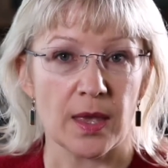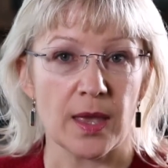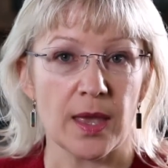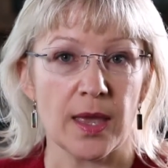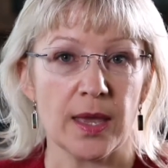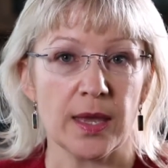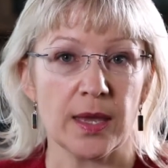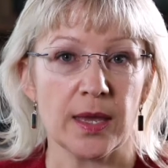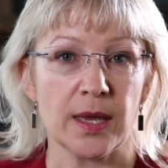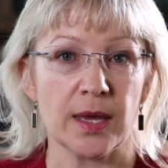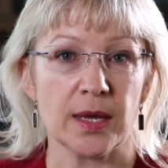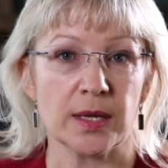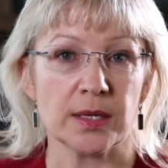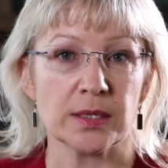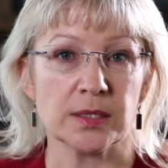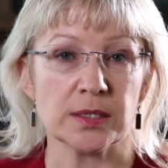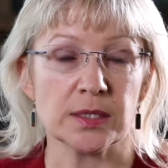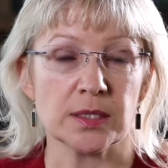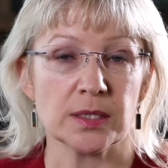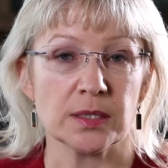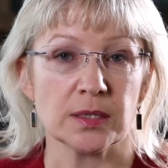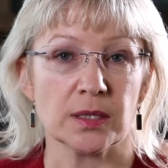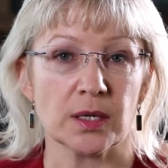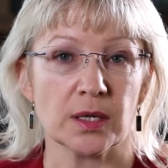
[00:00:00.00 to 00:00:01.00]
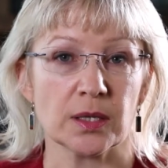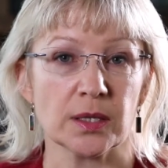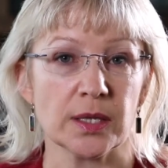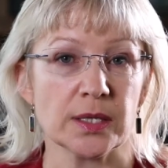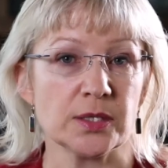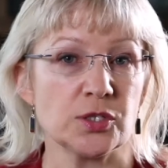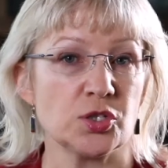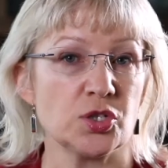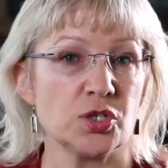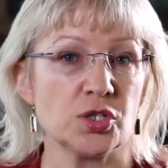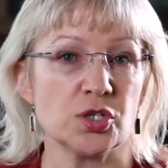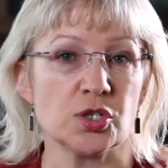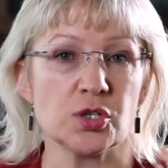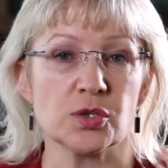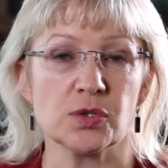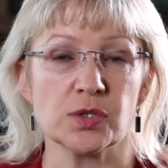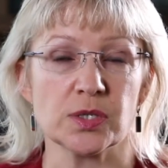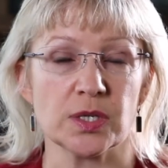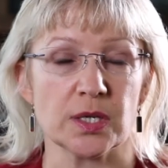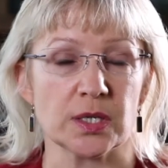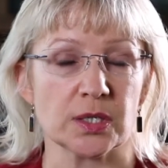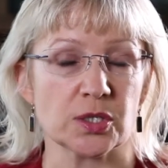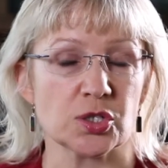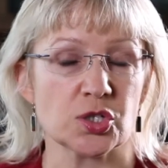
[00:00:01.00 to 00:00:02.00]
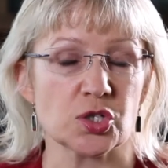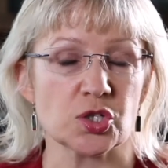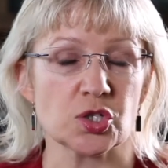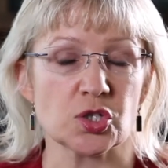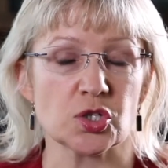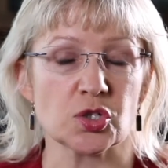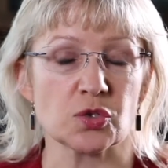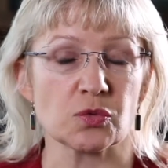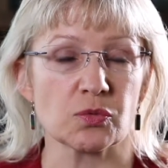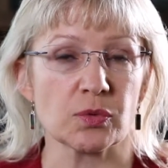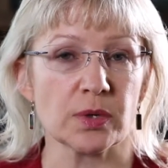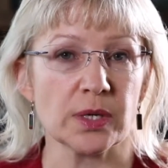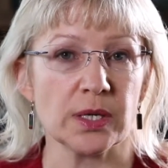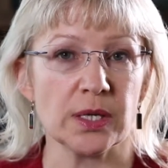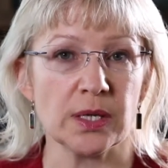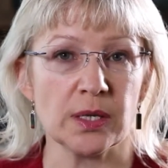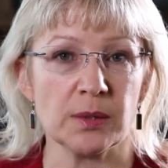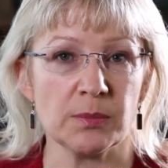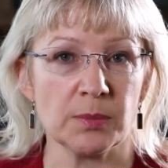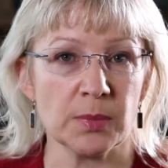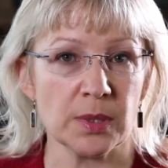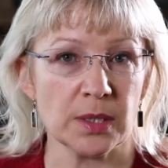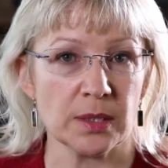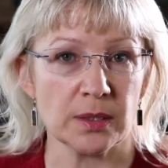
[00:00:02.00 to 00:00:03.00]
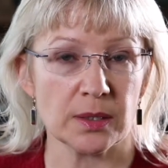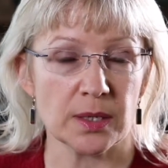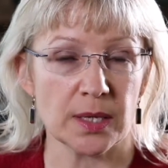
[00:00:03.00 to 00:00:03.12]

and let's just use an extreme